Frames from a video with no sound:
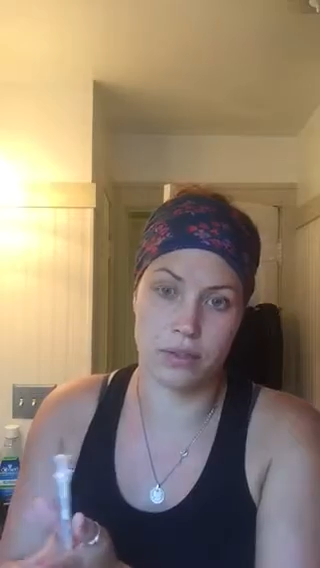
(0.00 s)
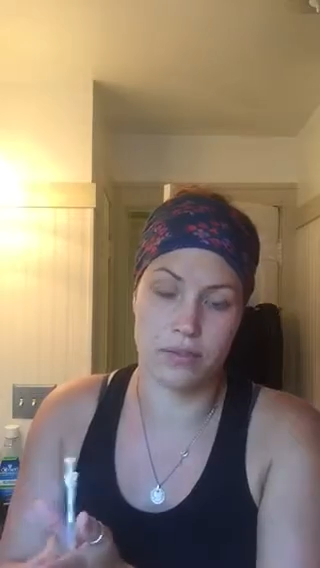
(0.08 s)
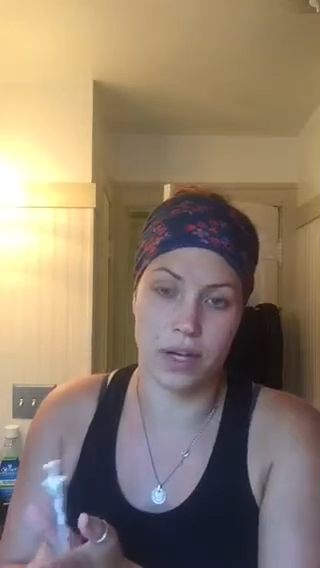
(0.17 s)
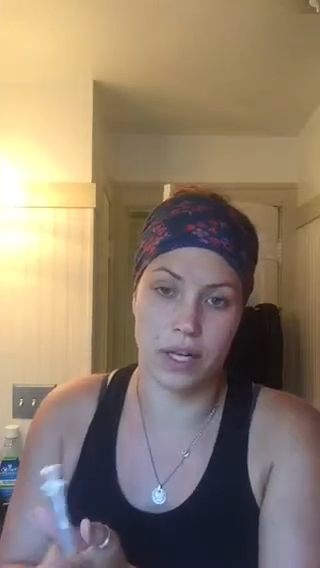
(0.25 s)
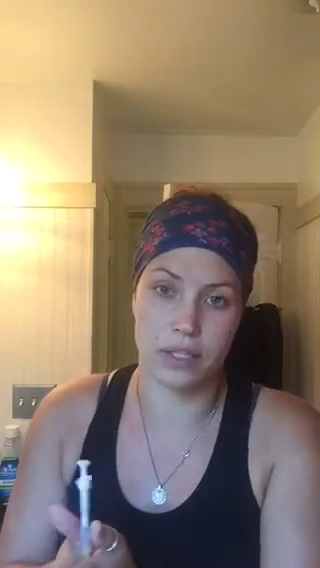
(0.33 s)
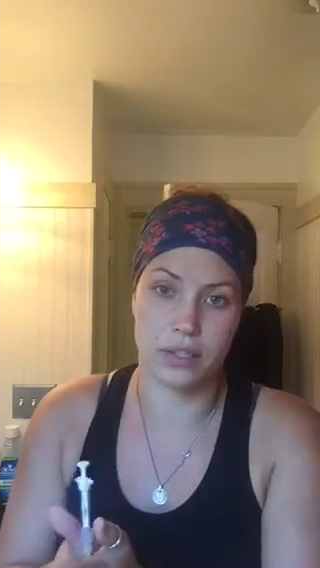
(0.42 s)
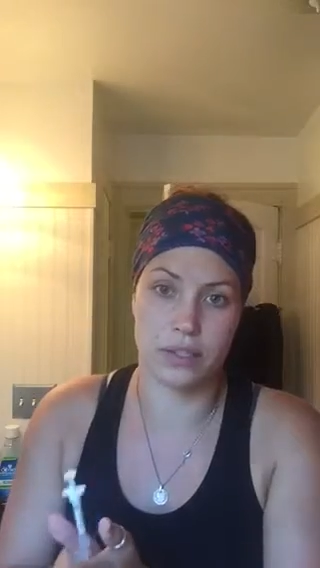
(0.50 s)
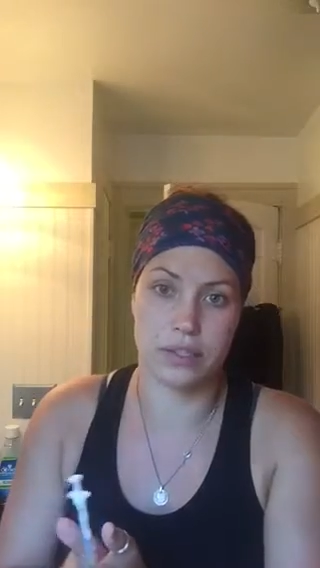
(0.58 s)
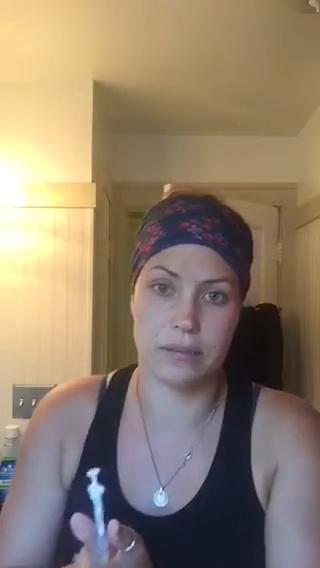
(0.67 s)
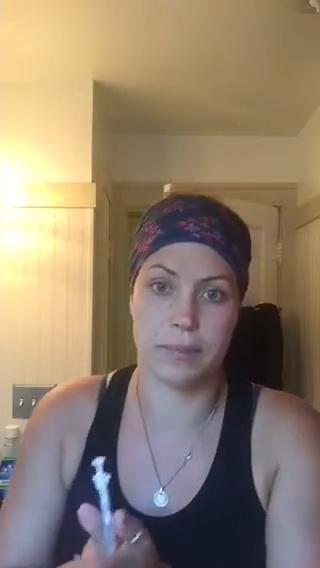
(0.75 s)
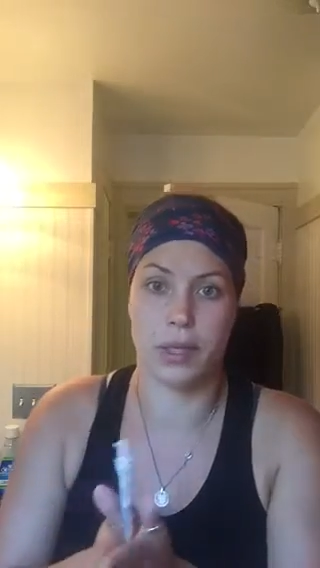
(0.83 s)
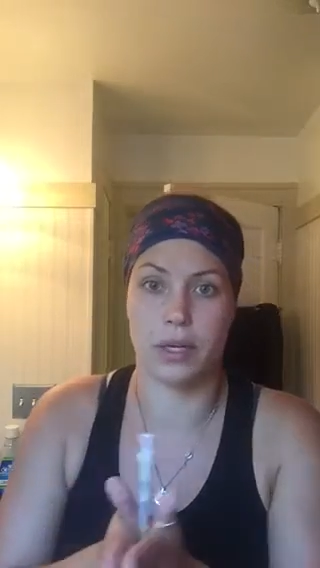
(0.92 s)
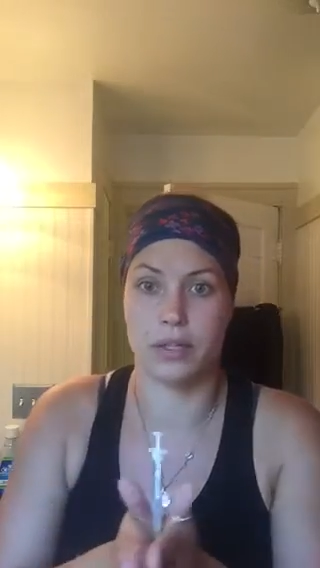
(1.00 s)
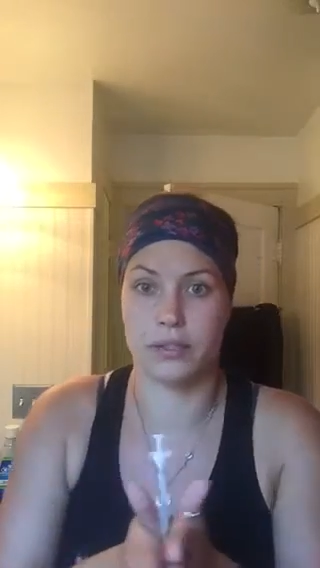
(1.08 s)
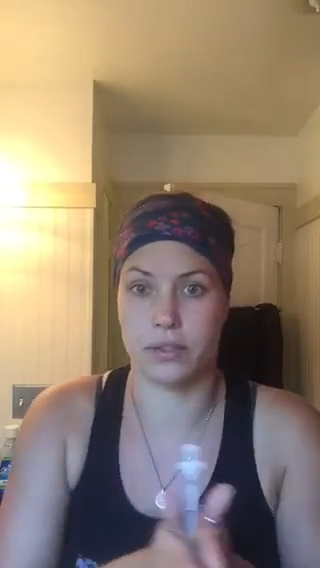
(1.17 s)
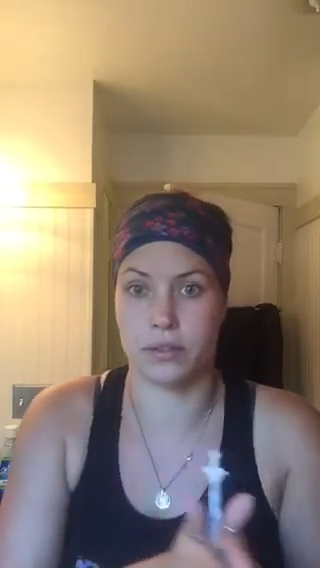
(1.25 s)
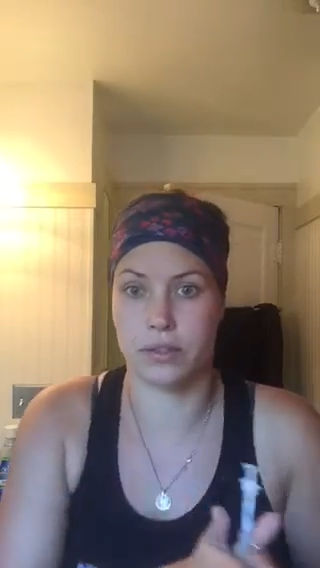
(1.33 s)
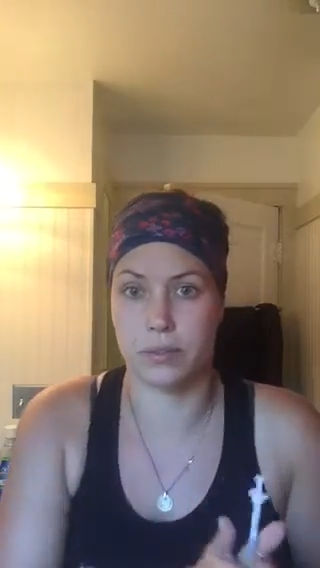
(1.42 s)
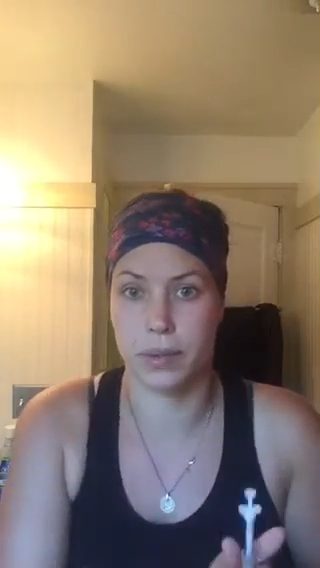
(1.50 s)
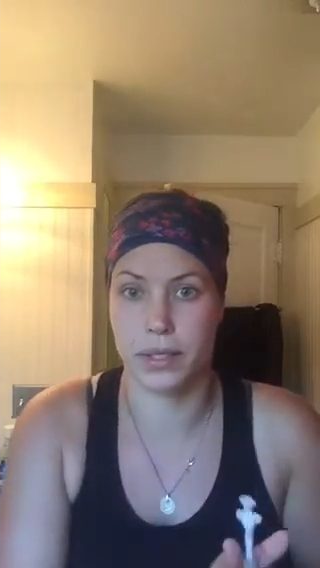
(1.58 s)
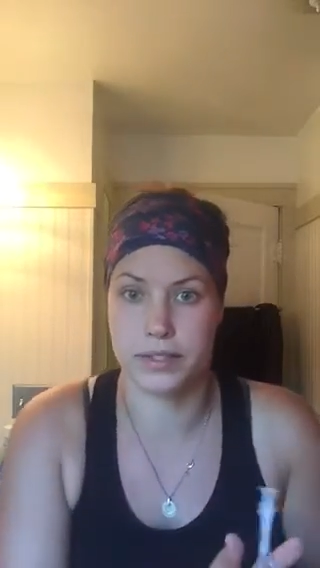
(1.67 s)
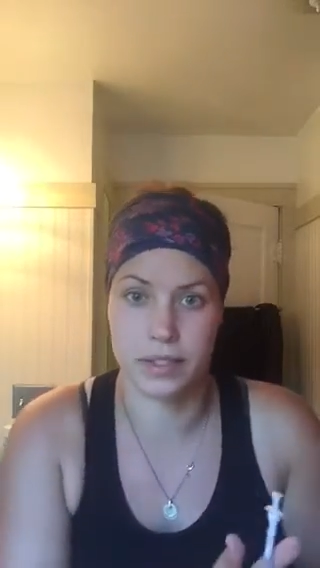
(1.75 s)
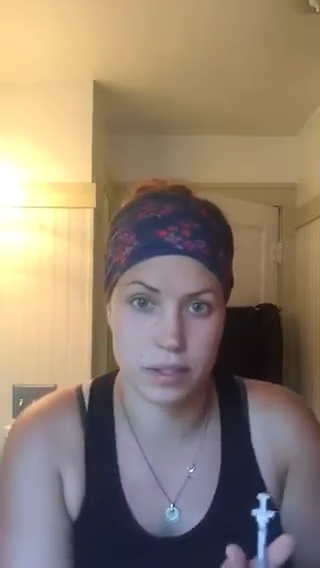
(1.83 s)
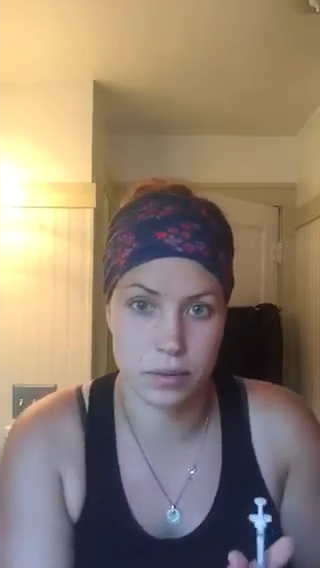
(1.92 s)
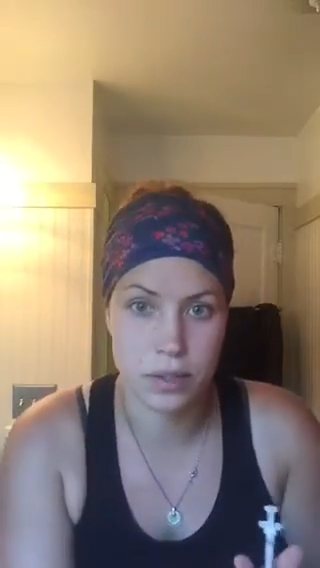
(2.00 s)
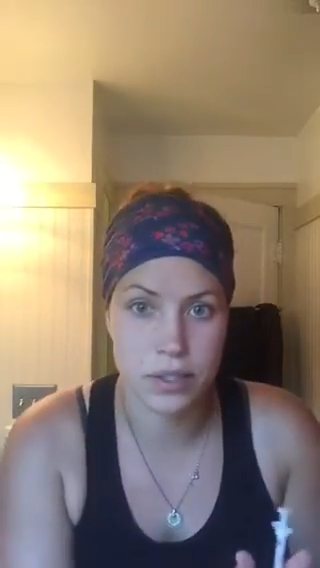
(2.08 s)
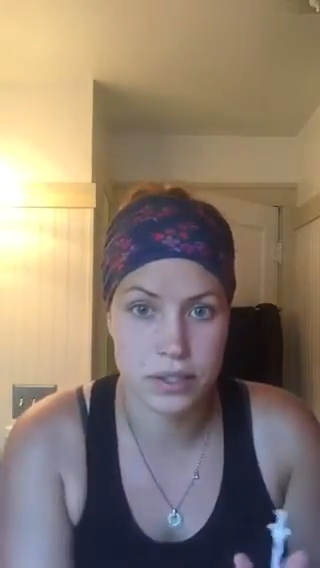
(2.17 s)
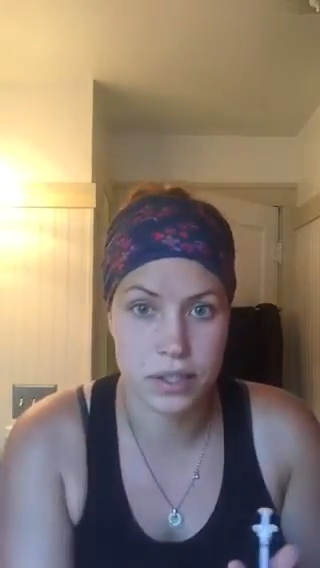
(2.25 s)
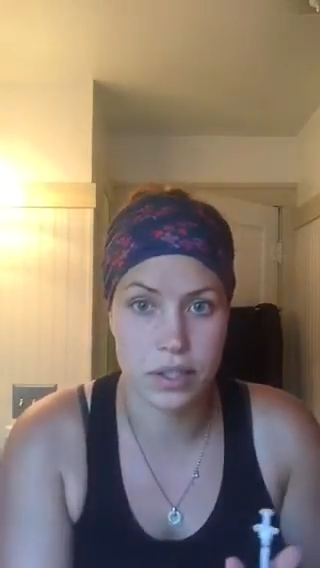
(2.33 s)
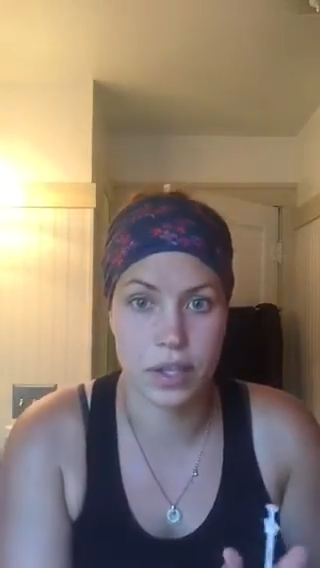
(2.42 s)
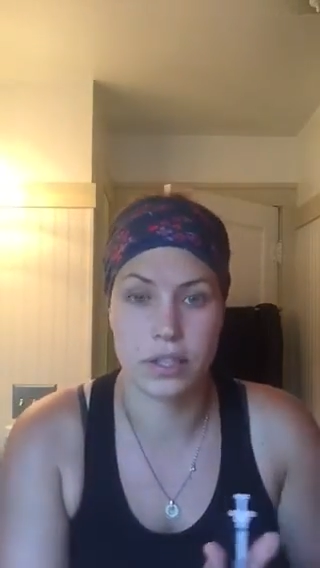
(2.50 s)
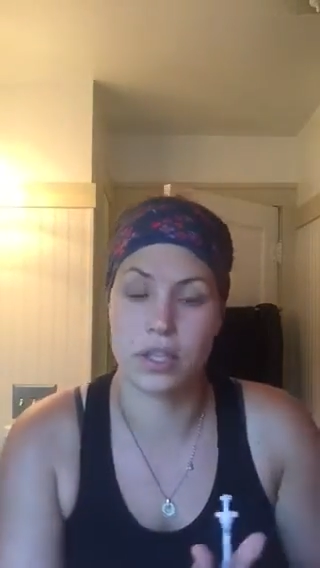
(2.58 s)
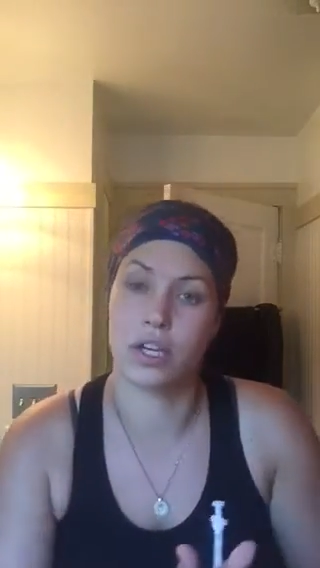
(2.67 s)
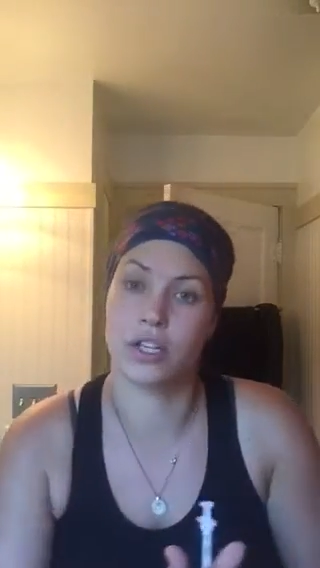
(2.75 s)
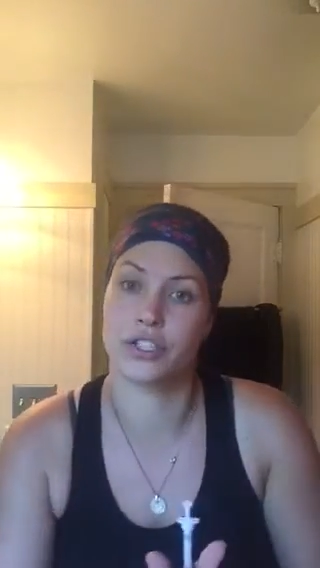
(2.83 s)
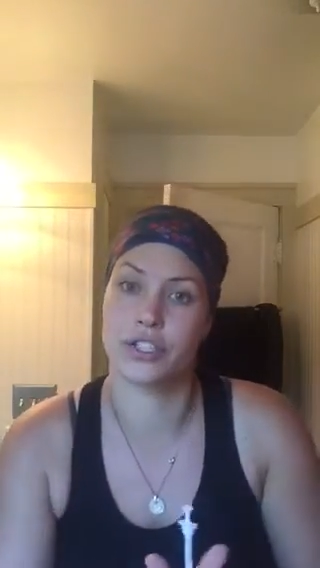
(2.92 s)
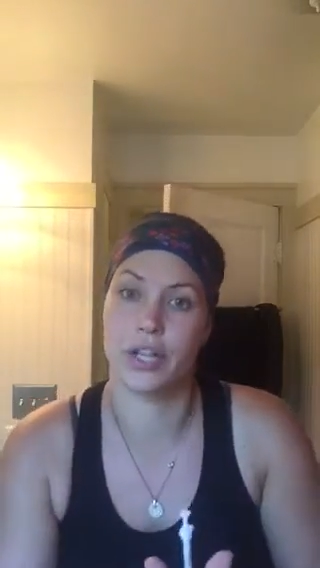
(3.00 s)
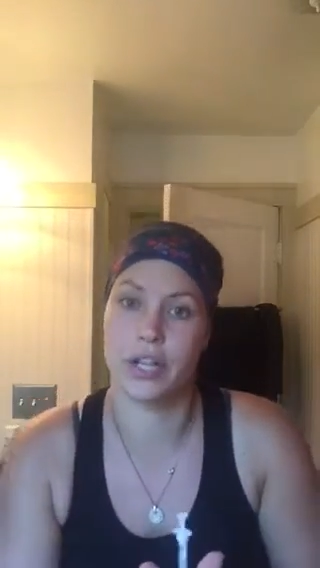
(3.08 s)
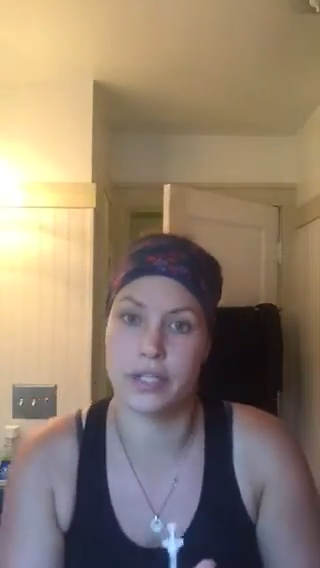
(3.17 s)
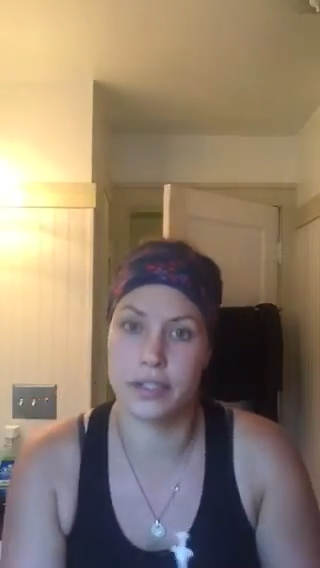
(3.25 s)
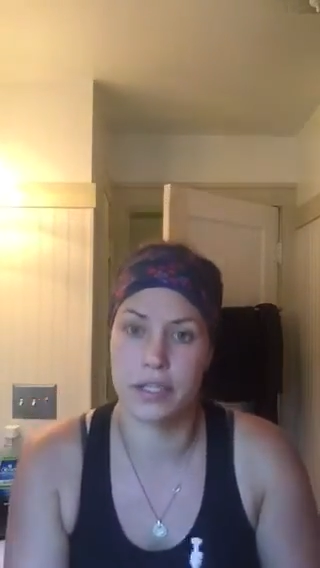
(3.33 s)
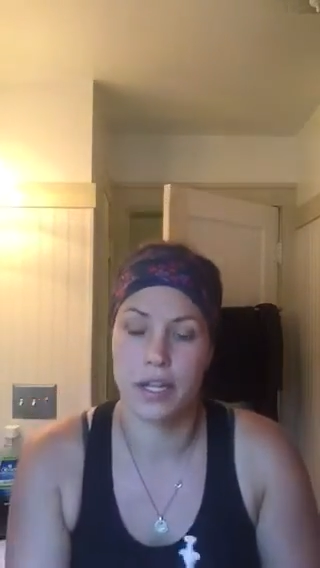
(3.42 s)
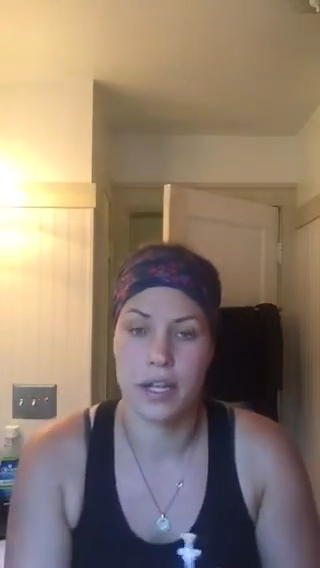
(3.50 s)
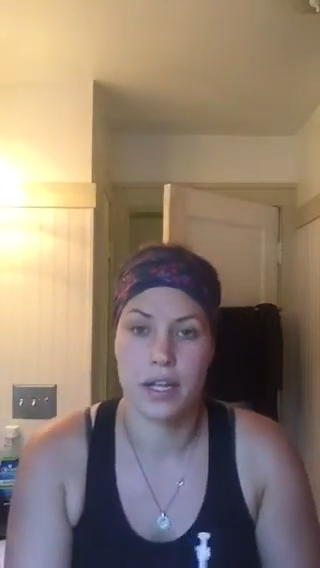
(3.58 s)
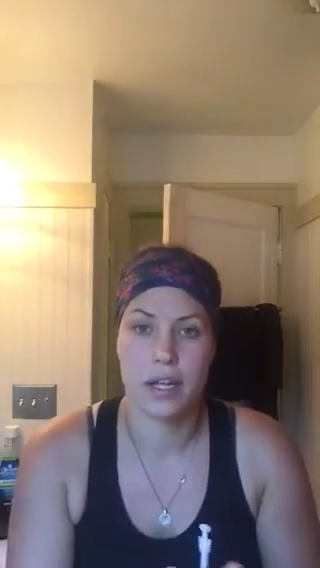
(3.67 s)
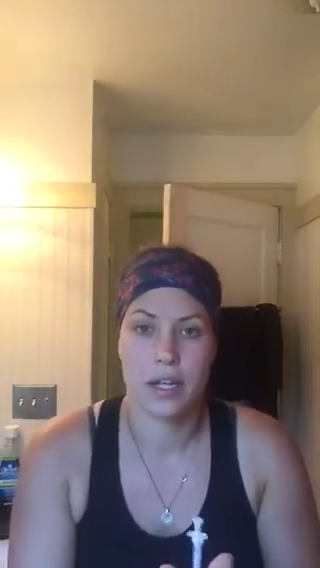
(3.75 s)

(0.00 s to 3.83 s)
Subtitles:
those follicles, but also suppressing the ones that are on the larger end,